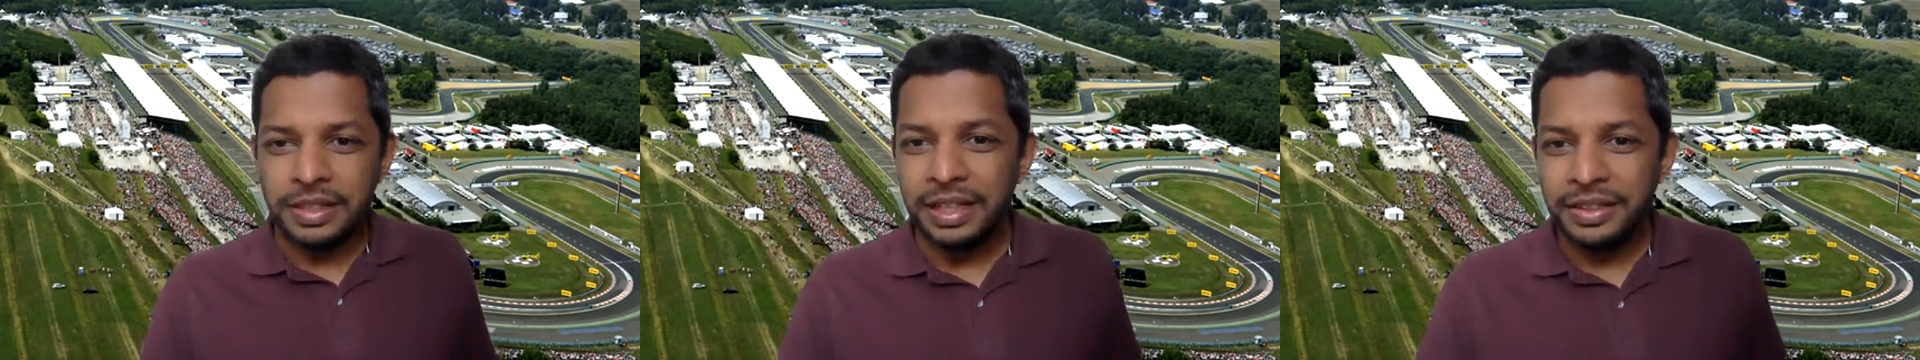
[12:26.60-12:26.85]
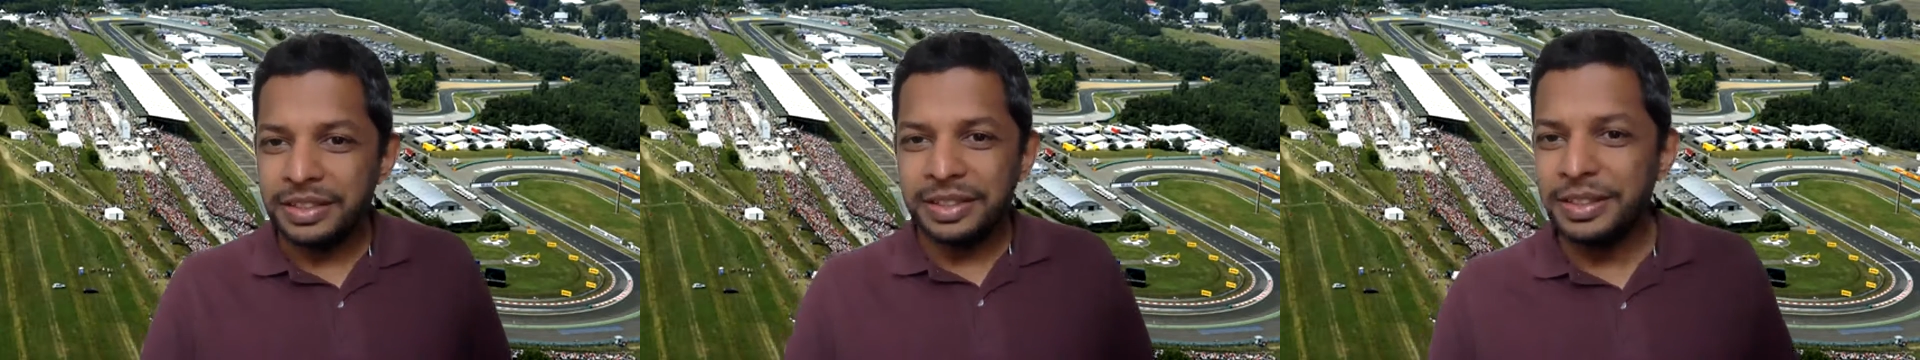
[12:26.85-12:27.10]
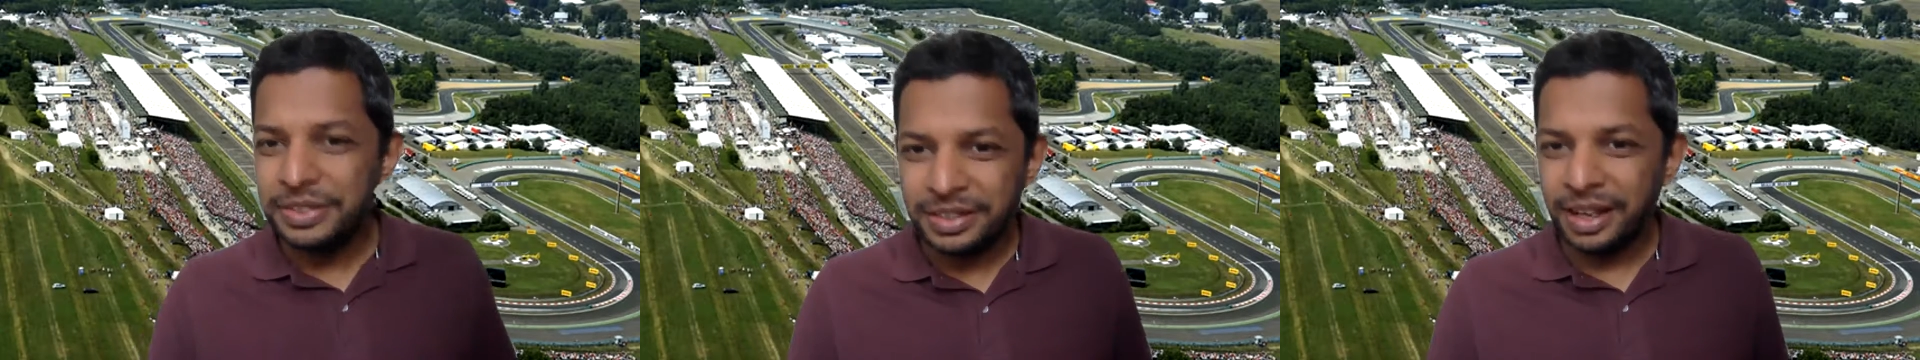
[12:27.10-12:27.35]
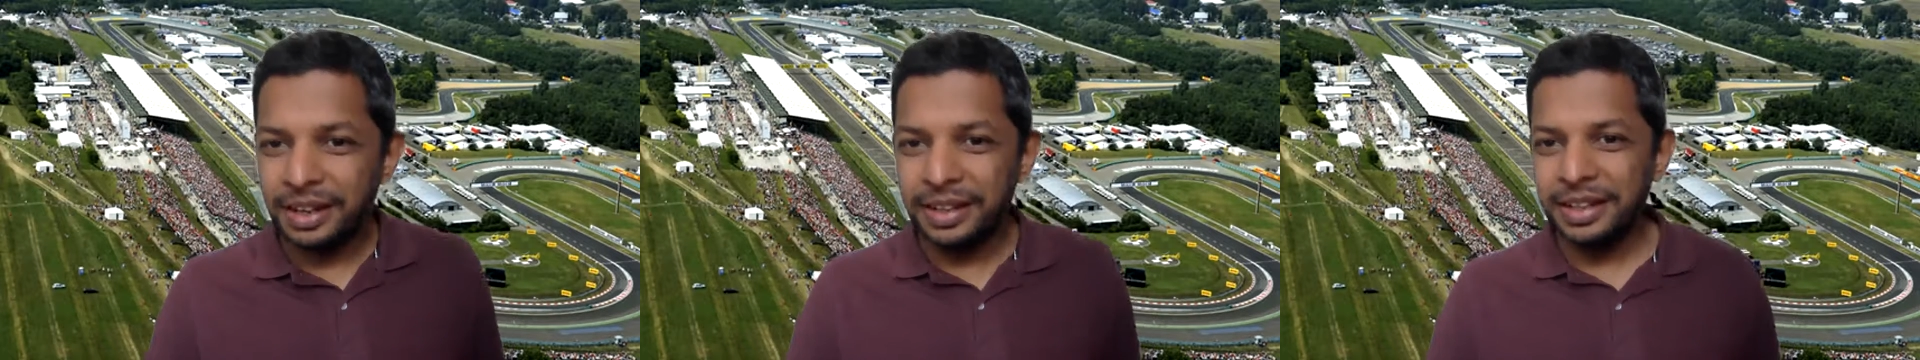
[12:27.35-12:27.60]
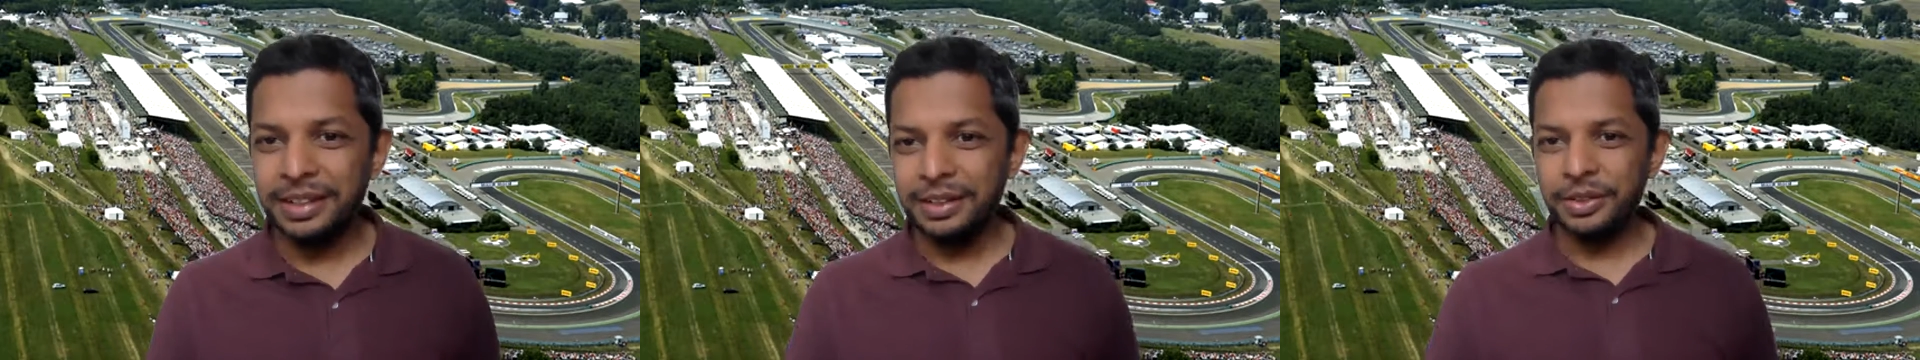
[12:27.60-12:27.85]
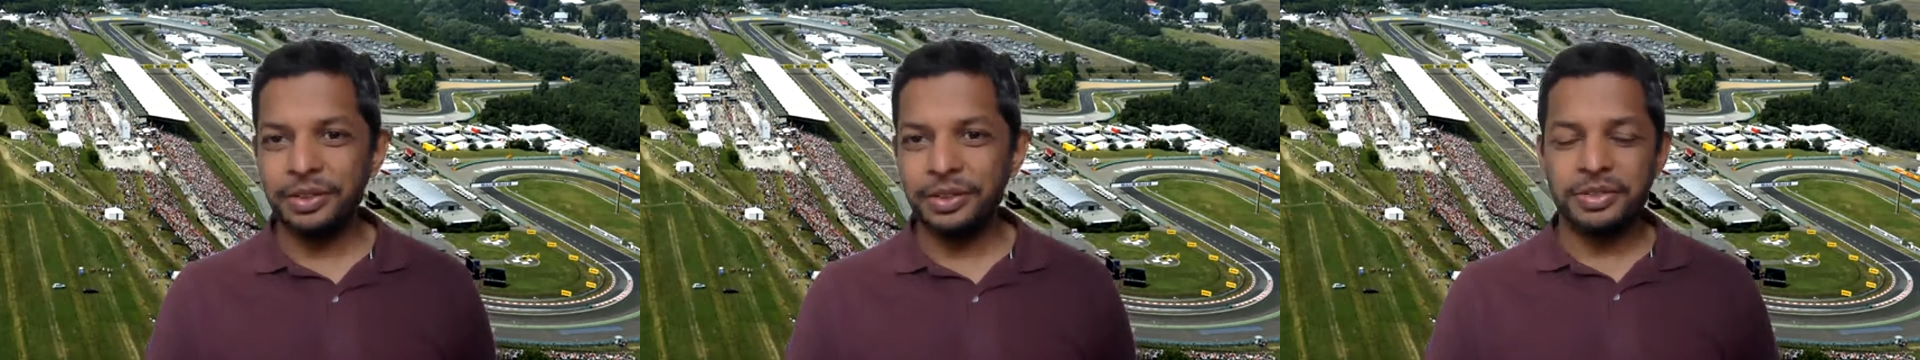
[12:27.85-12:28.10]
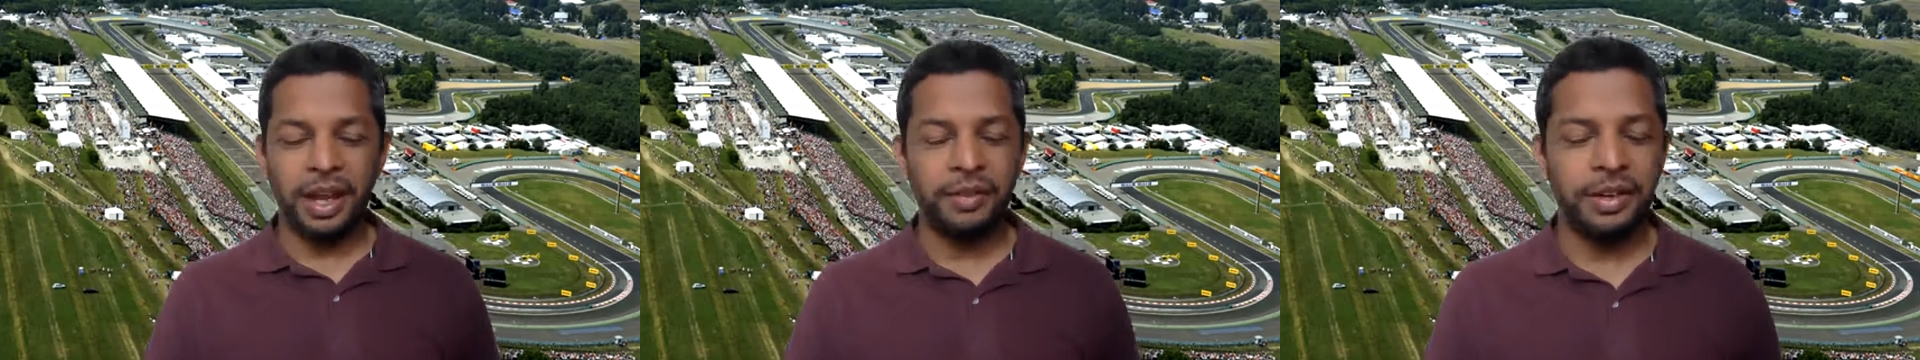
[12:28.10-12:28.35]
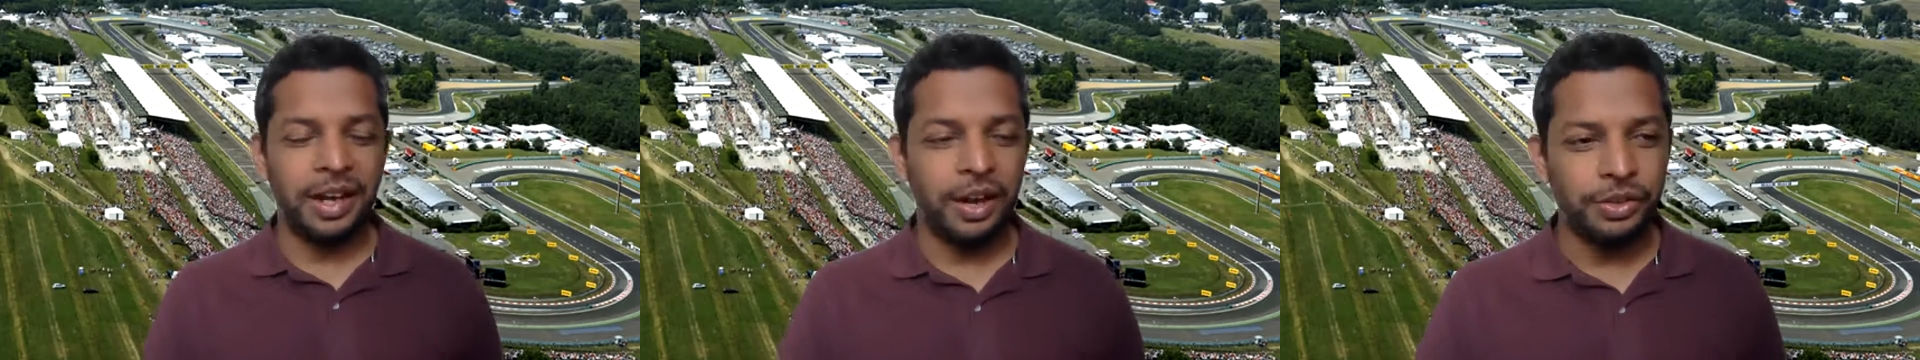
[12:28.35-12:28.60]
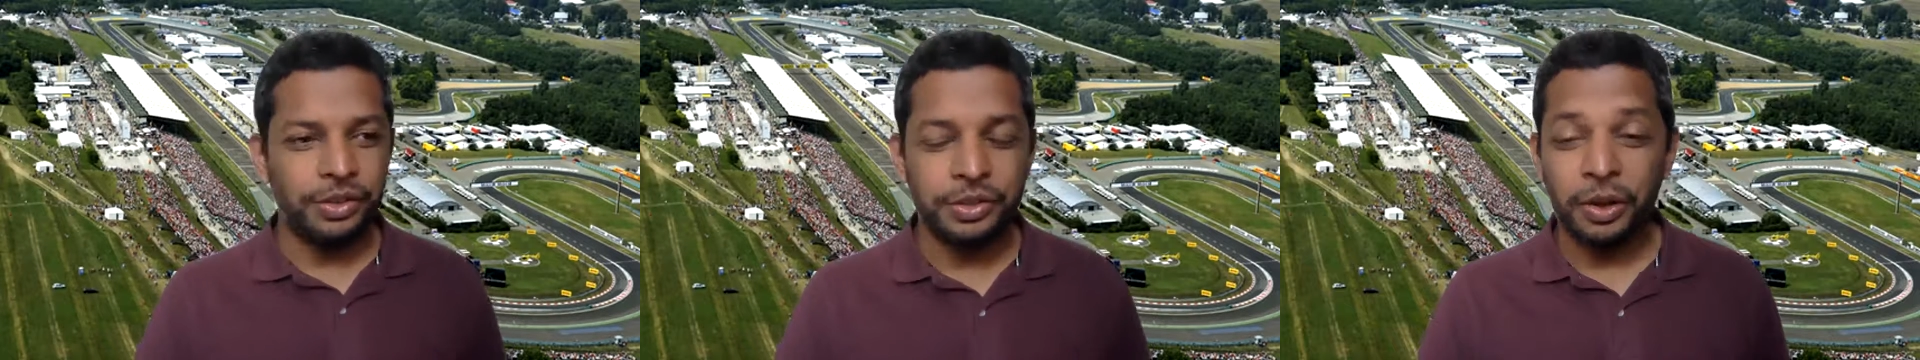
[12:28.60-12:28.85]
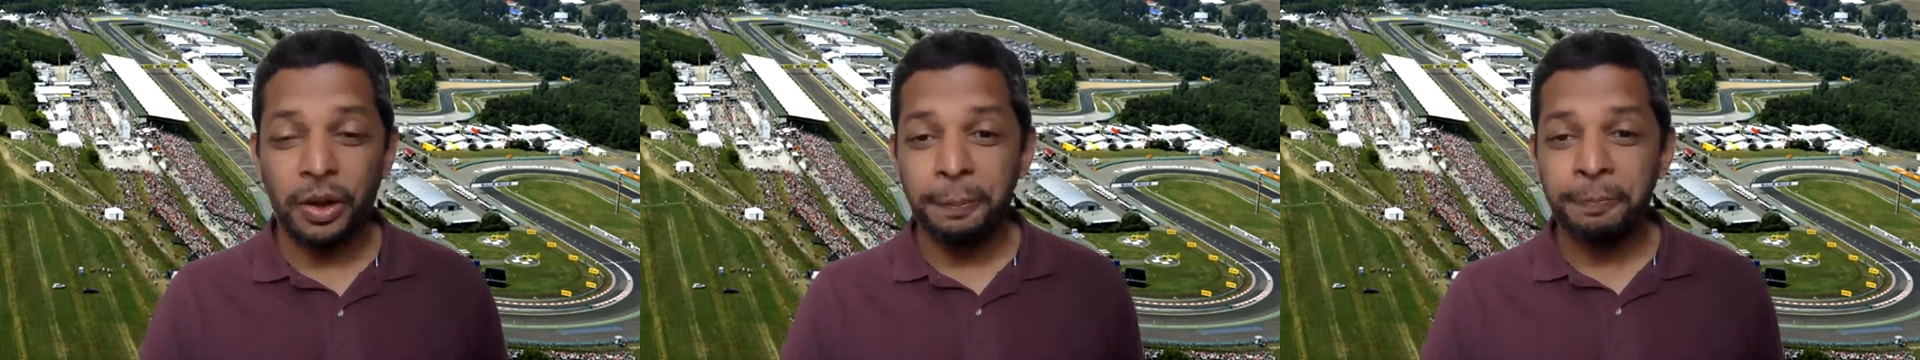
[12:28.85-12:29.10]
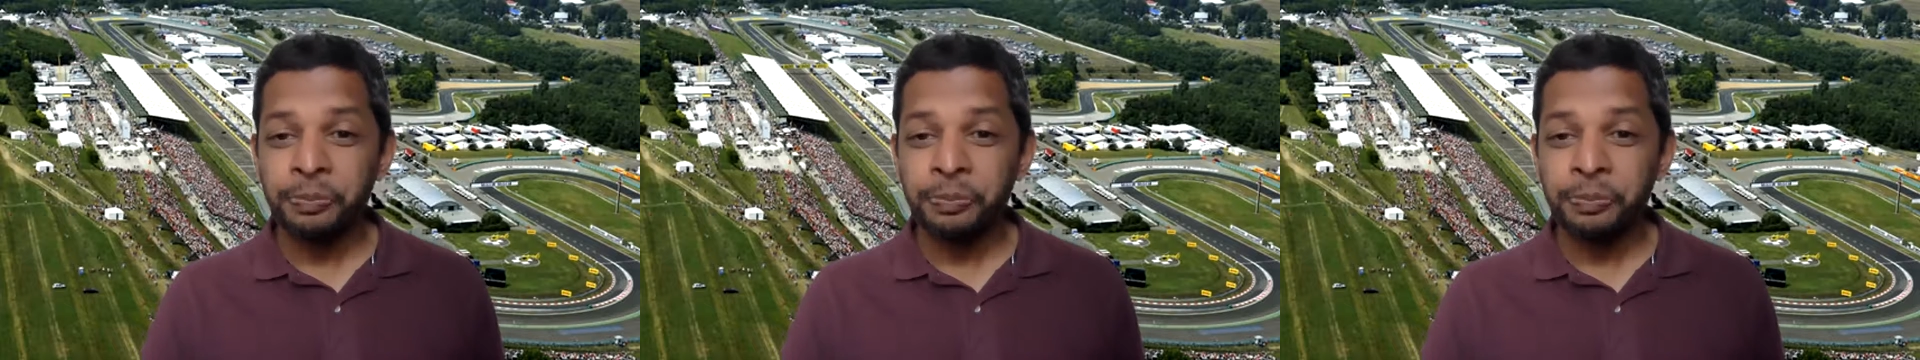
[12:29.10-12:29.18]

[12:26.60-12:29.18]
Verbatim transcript: things, and he's suddenly, you know, yeah. the driver out on top.